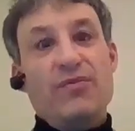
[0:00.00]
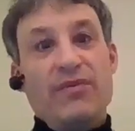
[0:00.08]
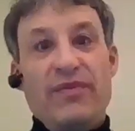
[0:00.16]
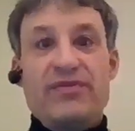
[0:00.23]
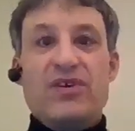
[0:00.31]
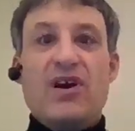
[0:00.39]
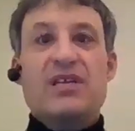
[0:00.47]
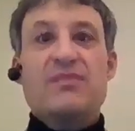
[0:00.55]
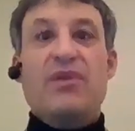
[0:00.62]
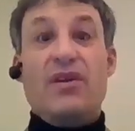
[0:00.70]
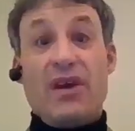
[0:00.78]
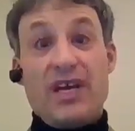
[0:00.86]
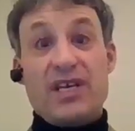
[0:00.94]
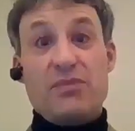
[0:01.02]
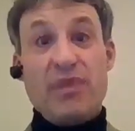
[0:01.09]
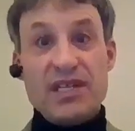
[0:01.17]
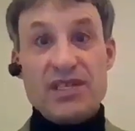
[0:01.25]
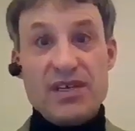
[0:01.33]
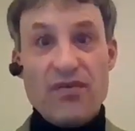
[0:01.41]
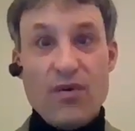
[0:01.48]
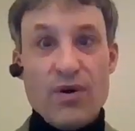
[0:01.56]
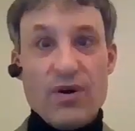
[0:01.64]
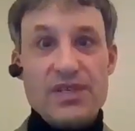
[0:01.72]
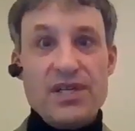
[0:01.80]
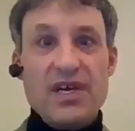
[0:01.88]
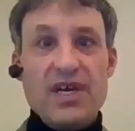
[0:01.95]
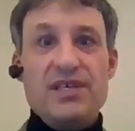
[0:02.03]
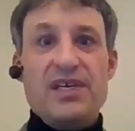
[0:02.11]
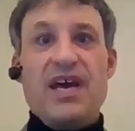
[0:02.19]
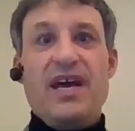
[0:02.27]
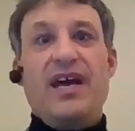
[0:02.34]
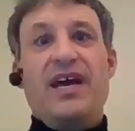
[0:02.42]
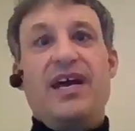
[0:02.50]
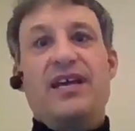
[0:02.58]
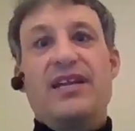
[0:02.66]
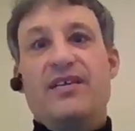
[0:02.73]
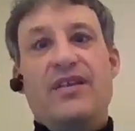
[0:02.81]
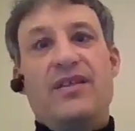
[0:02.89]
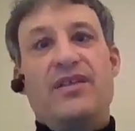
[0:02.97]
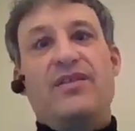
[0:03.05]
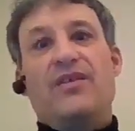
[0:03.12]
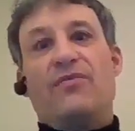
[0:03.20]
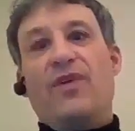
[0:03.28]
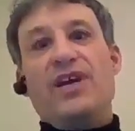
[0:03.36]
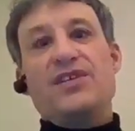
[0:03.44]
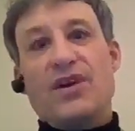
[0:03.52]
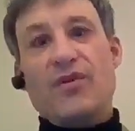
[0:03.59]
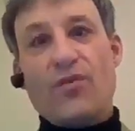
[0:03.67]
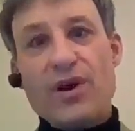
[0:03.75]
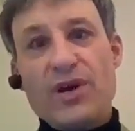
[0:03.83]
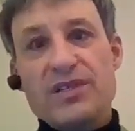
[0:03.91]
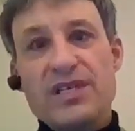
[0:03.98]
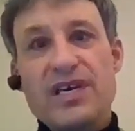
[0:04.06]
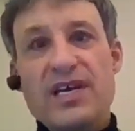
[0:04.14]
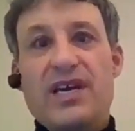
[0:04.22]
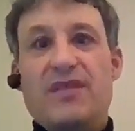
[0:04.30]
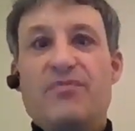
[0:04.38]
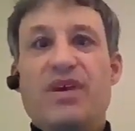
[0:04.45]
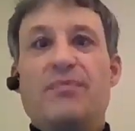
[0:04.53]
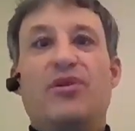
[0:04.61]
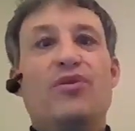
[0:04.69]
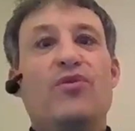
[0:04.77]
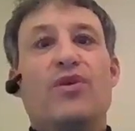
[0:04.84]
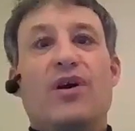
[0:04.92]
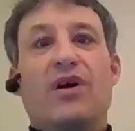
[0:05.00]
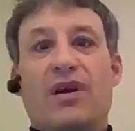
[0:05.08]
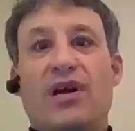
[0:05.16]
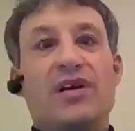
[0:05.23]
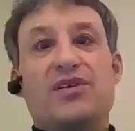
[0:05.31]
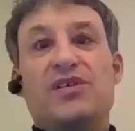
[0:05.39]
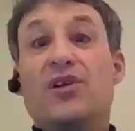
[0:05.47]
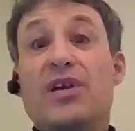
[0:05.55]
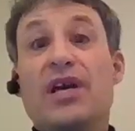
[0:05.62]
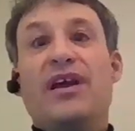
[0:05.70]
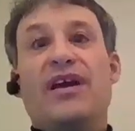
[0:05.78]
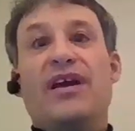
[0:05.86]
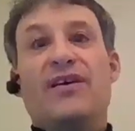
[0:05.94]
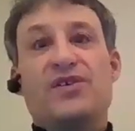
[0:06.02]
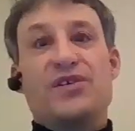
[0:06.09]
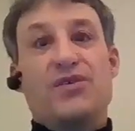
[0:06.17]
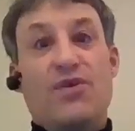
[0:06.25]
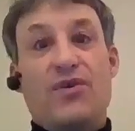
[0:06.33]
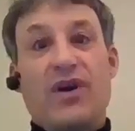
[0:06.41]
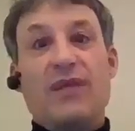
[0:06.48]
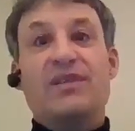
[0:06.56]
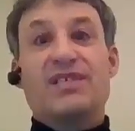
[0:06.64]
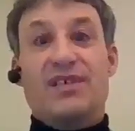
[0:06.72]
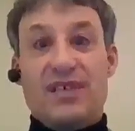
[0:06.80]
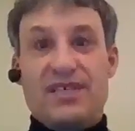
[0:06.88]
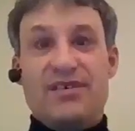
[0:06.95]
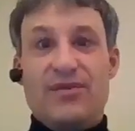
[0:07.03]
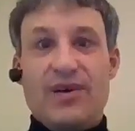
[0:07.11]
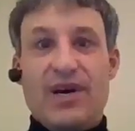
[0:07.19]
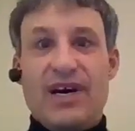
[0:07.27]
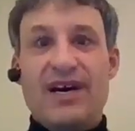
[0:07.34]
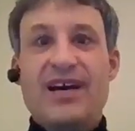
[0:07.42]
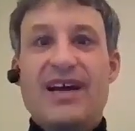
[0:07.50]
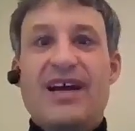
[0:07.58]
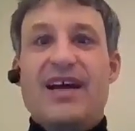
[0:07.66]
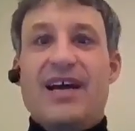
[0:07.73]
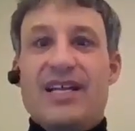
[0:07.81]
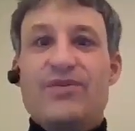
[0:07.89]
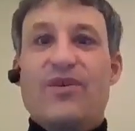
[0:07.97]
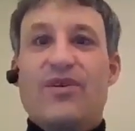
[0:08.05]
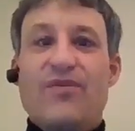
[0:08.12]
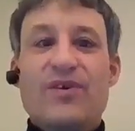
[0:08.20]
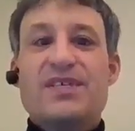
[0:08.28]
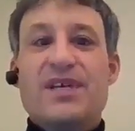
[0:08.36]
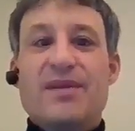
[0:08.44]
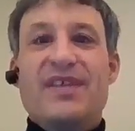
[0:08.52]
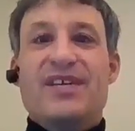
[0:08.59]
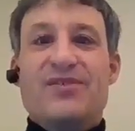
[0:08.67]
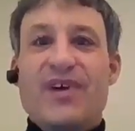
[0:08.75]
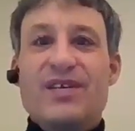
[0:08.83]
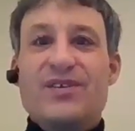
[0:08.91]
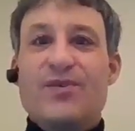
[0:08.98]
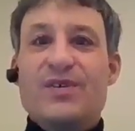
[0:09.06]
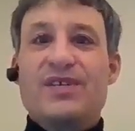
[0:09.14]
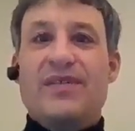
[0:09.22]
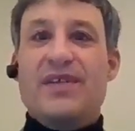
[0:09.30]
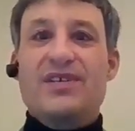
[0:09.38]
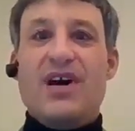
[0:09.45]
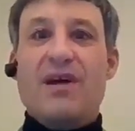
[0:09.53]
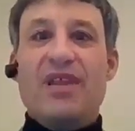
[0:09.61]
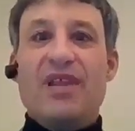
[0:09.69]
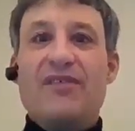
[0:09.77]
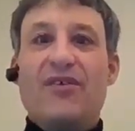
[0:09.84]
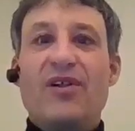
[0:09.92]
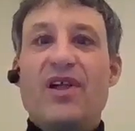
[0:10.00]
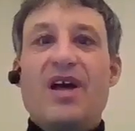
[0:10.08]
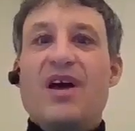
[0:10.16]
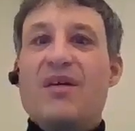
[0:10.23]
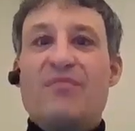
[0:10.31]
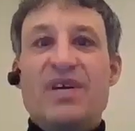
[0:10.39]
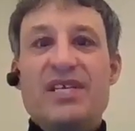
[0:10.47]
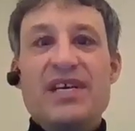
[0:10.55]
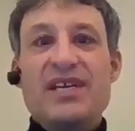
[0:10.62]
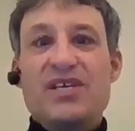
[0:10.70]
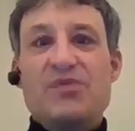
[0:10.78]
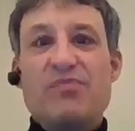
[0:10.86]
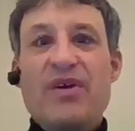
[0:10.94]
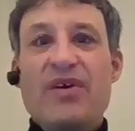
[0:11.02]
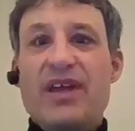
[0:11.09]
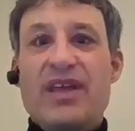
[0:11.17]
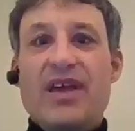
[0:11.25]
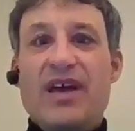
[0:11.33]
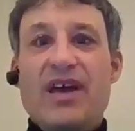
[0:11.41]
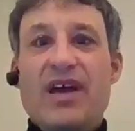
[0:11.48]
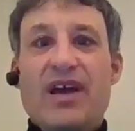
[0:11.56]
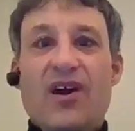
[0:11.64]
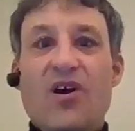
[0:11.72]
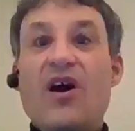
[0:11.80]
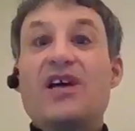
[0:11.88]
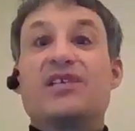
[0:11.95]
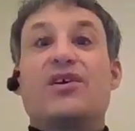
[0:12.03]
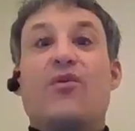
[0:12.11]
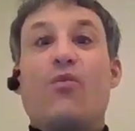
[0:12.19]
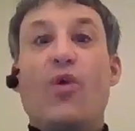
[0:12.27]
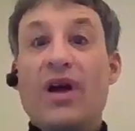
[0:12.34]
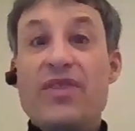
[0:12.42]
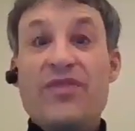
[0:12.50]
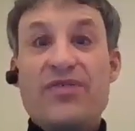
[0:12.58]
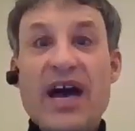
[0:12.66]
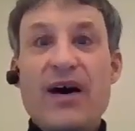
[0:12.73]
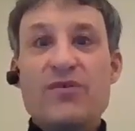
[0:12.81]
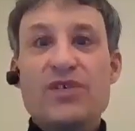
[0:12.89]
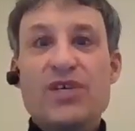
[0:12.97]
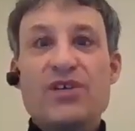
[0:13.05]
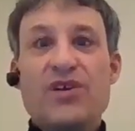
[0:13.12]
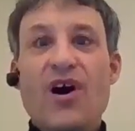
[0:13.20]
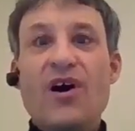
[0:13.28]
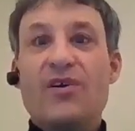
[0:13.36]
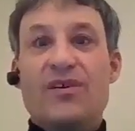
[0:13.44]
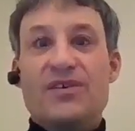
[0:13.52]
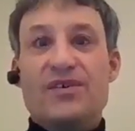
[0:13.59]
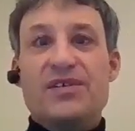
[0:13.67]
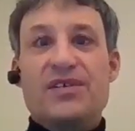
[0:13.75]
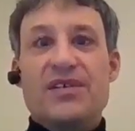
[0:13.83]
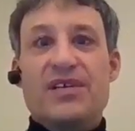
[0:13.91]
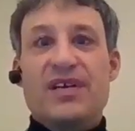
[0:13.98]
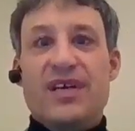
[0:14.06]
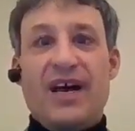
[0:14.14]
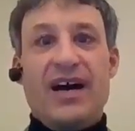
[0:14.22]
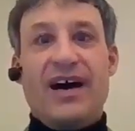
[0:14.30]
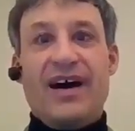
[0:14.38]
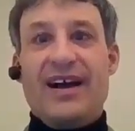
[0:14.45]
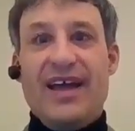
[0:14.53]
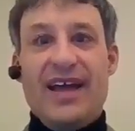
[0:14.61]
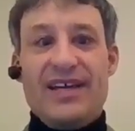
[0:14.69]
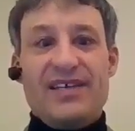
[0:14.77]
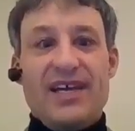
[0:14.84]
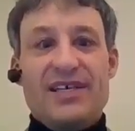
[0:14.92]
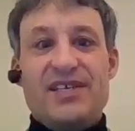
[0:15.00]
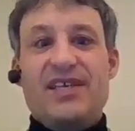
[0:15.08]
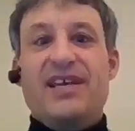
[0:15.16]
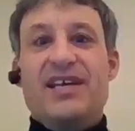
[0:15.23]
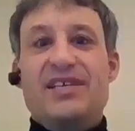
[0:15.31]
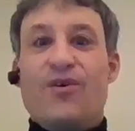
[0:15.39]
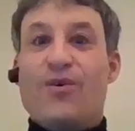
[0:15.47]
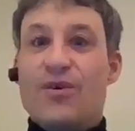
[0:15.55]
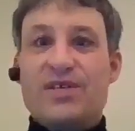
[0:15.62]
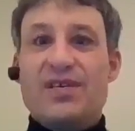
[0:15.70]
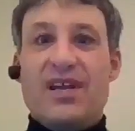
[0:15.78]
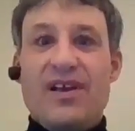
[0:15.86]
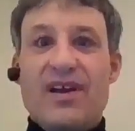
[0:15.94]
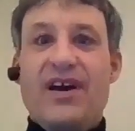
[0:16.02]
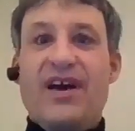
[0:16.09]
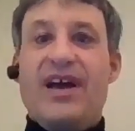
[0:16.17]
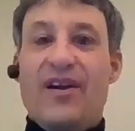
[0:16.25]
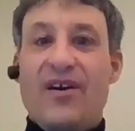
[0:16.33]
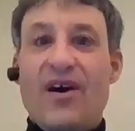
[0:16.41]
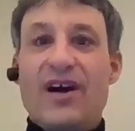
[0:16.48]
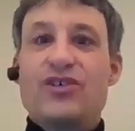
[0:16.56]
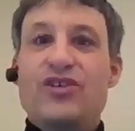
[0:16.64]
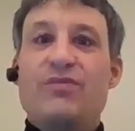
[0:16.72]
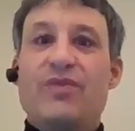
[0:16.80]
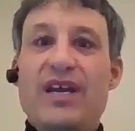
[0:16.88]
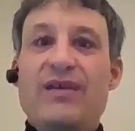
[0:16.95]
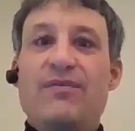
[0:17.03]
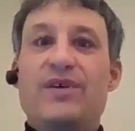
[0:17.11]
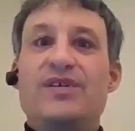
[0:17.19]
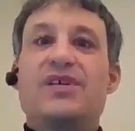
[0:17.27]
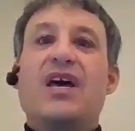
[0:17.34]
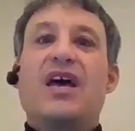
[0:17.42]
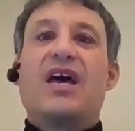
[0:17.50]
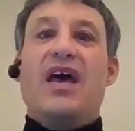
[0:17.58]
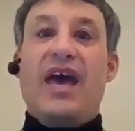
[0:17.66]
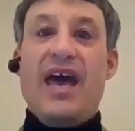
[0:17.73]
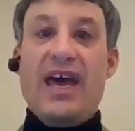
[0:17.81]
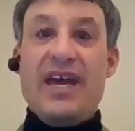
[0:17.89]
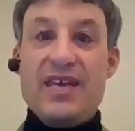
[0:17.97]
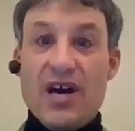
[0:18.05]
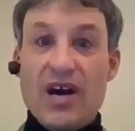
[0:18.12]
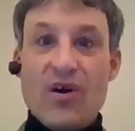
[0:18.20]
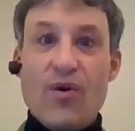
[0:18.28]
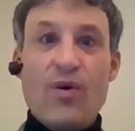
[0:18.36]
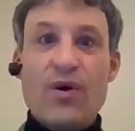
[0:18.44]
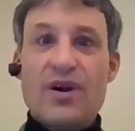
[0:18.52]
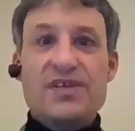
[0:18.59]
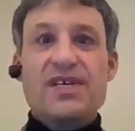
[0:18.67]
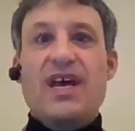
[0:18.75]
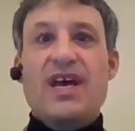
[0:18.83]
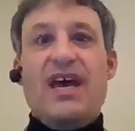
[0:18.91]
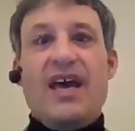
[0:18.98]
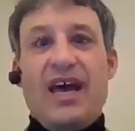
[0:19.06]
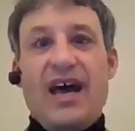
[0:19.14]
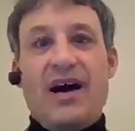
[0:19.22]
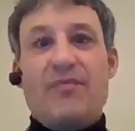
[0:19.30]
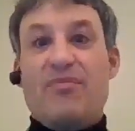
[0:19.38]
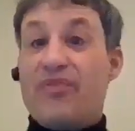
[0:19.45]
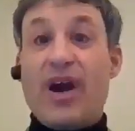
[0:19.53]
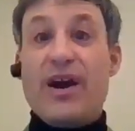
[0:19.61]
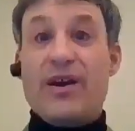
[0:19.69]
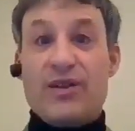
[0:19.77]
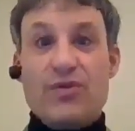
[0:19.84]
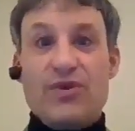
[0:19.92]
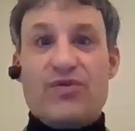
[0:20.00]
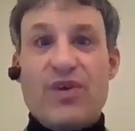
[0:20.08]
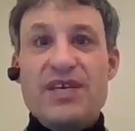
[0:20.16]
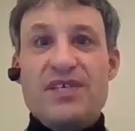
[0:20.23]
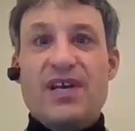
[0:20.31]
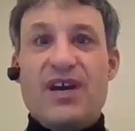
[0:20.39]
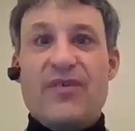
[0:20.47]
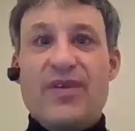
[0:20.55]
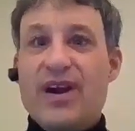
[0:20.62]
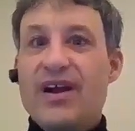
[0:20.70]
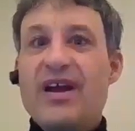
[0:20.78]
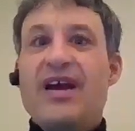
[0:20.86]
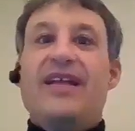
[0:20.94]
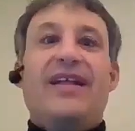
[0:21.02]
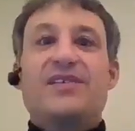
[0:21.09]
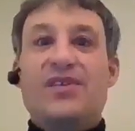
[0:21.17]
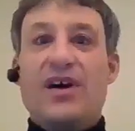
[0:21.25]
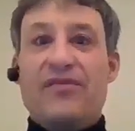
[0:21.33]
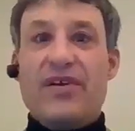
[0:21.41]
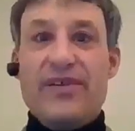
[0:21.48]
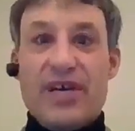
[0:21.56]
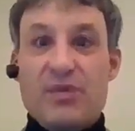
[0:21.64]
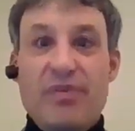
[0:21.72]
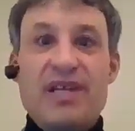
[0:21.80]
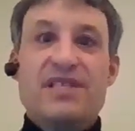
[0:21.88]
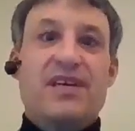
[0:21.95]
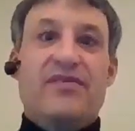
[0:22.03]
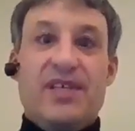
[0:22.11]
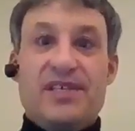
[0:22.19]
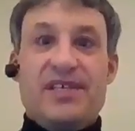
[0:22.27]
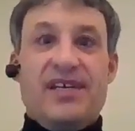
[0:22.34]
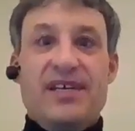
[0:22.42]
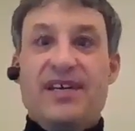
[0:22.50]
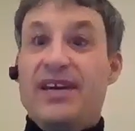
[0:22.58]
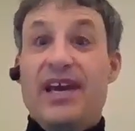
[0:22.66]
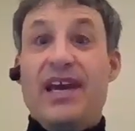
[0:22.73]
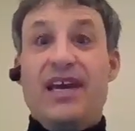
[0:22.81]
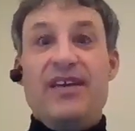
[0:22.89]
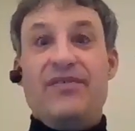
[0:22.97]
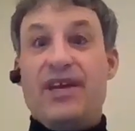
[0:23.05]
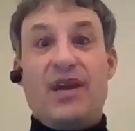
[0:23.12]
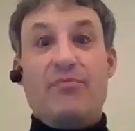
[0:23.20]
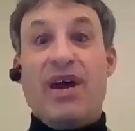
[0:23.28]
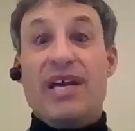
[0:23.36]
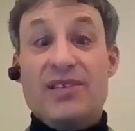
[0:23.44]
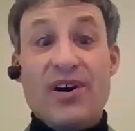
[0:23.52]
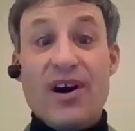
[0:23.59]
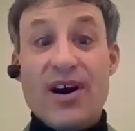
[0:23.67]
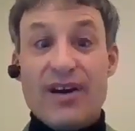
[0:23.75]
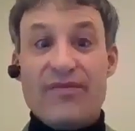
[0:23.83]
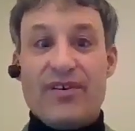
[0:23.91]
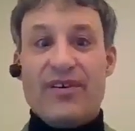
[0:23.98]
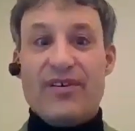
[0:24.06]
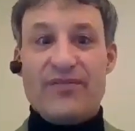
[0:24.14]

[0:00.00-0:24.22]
we've talked about expensive horses and the racing royalty and people who are gazillionaires who are able to afford some of these racehorses at the top level. Medina Spirit cost $1,000 as a horse at an auction when he was a young horse prior to his racing career. That's not very expensive. You can't even get a pet dog